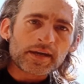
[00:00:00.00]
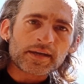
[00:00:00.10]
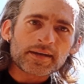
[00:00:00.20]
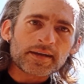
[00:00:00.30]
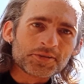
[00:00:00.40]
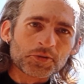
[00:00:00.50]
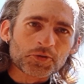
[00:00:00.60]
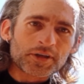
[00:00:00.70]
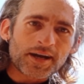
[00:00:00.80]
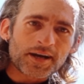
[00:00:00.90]
a
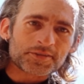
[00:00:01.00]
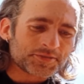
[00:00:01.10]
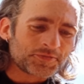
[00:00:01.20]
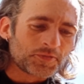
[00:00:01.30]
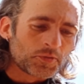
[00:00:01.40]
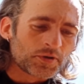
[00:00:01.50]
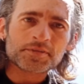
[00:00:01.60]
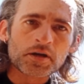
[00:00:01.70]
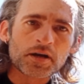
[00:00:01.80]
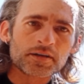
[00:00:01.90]
greenhouse for
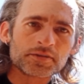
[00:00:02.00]
a new